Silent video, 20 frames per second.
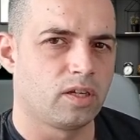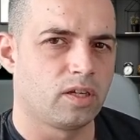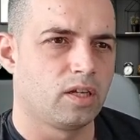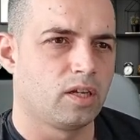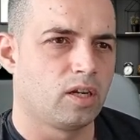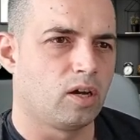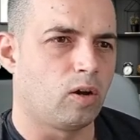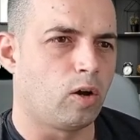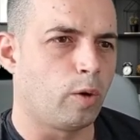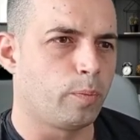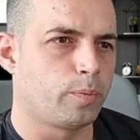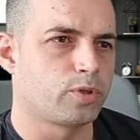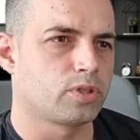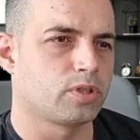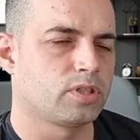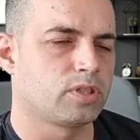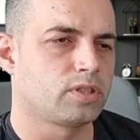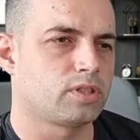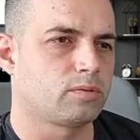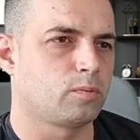
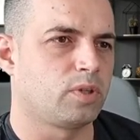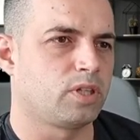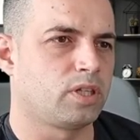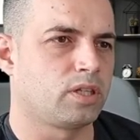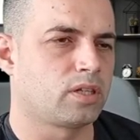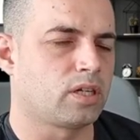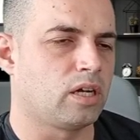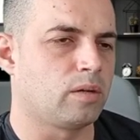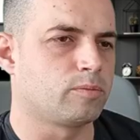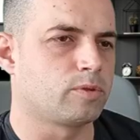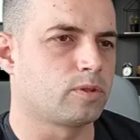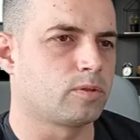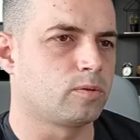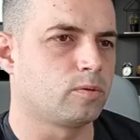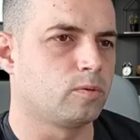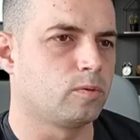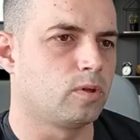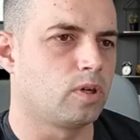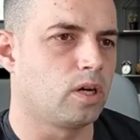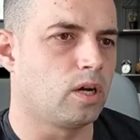options when it comes
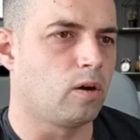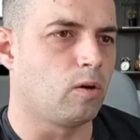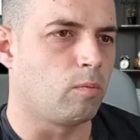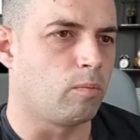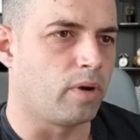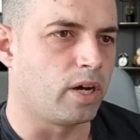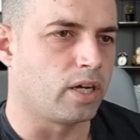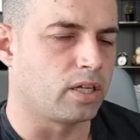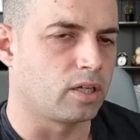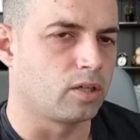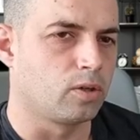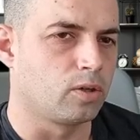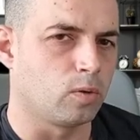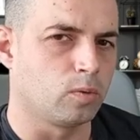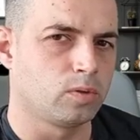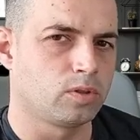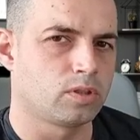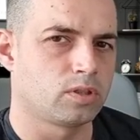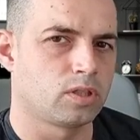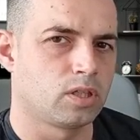to how money
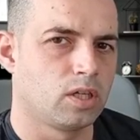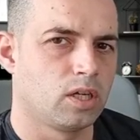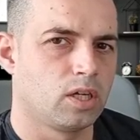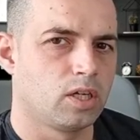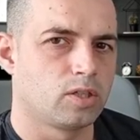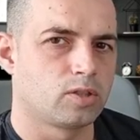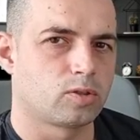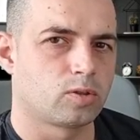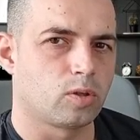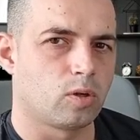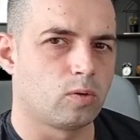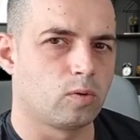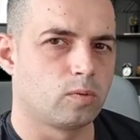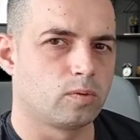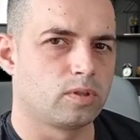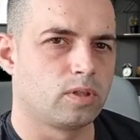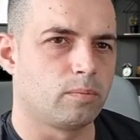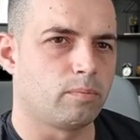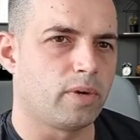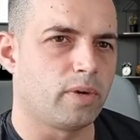goes. So
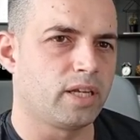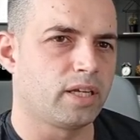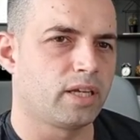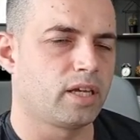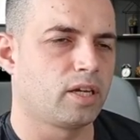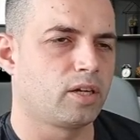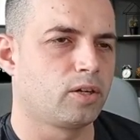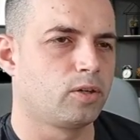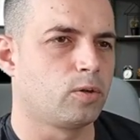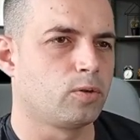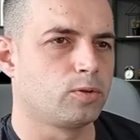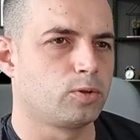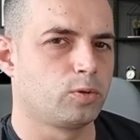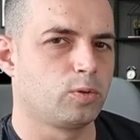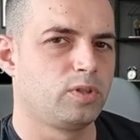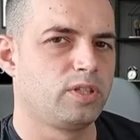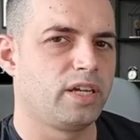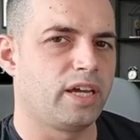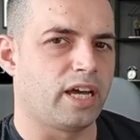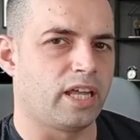the money can go to
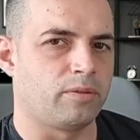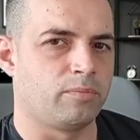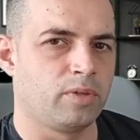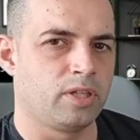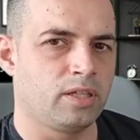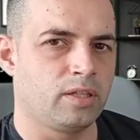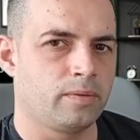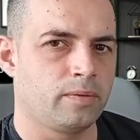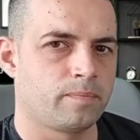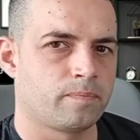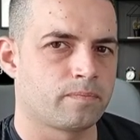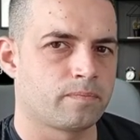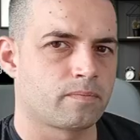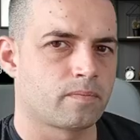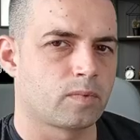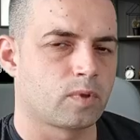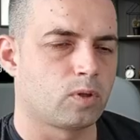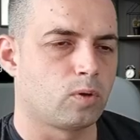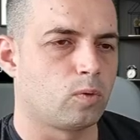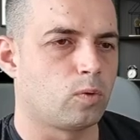the admin
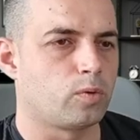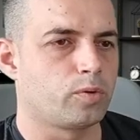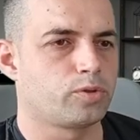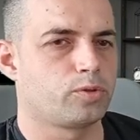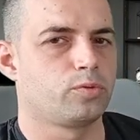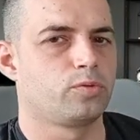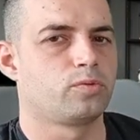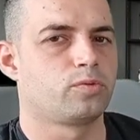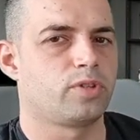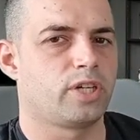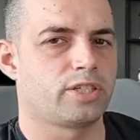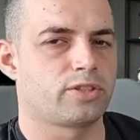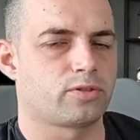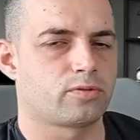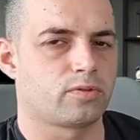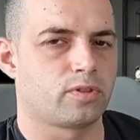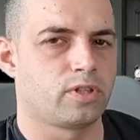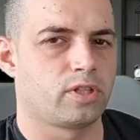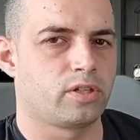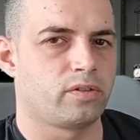or to the
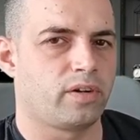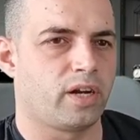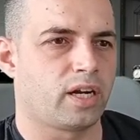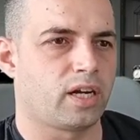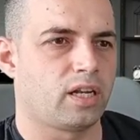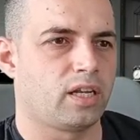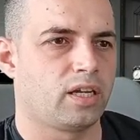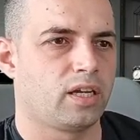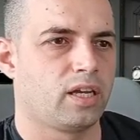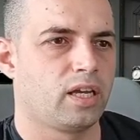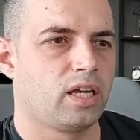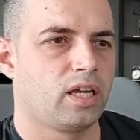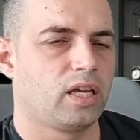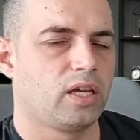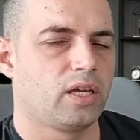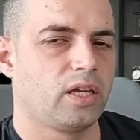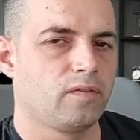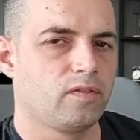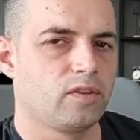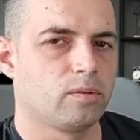restaurant directly.
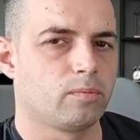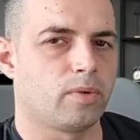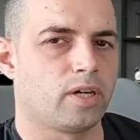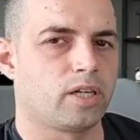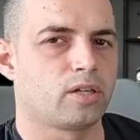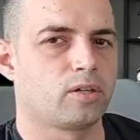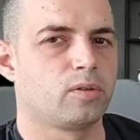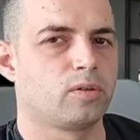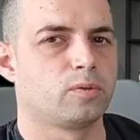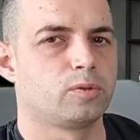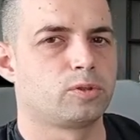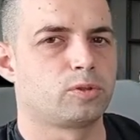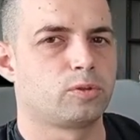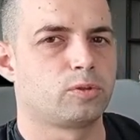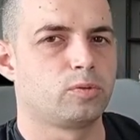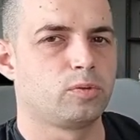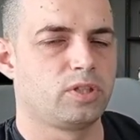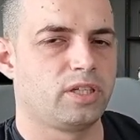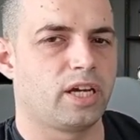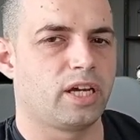If the money goes to
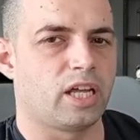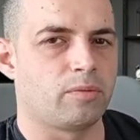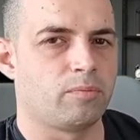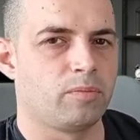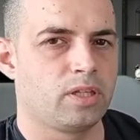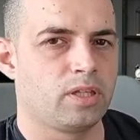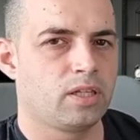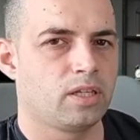the admin,